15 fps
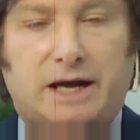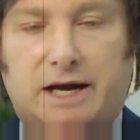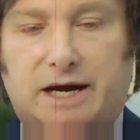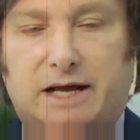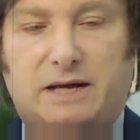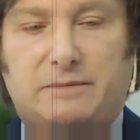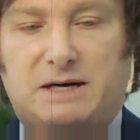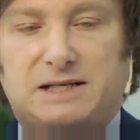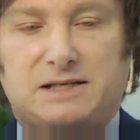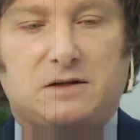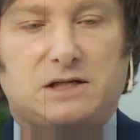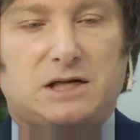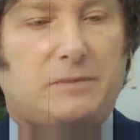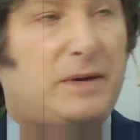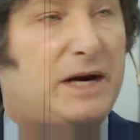But it
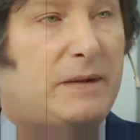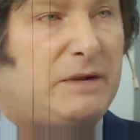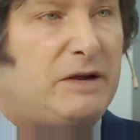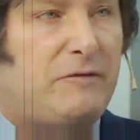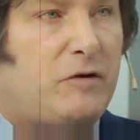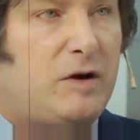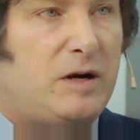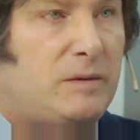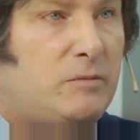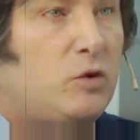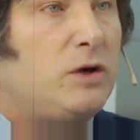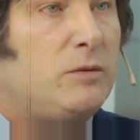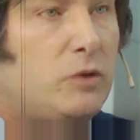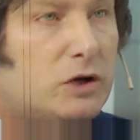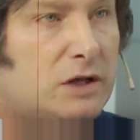wasn't until the
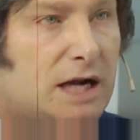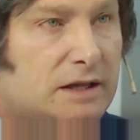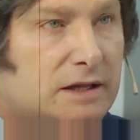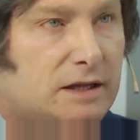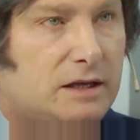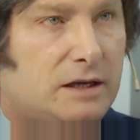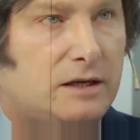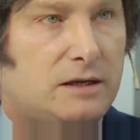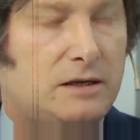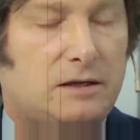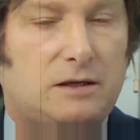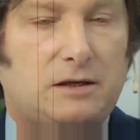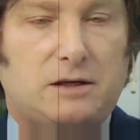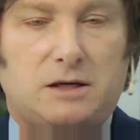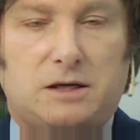
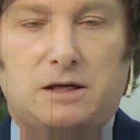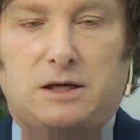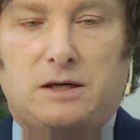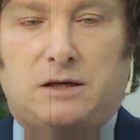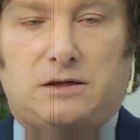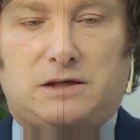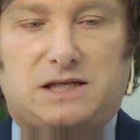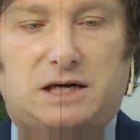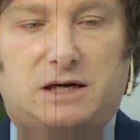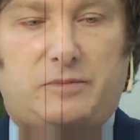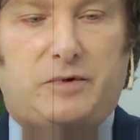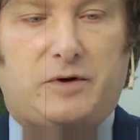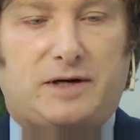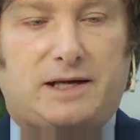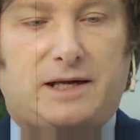mid-2010s that he truly
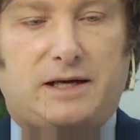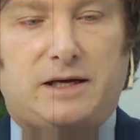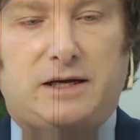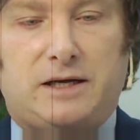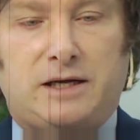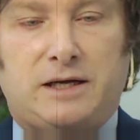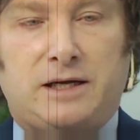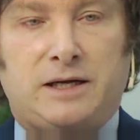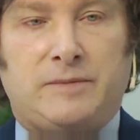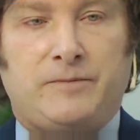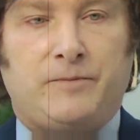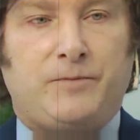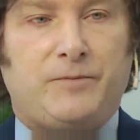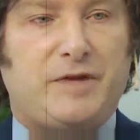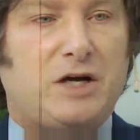found his
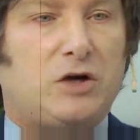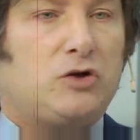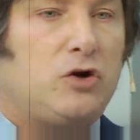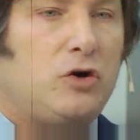voice.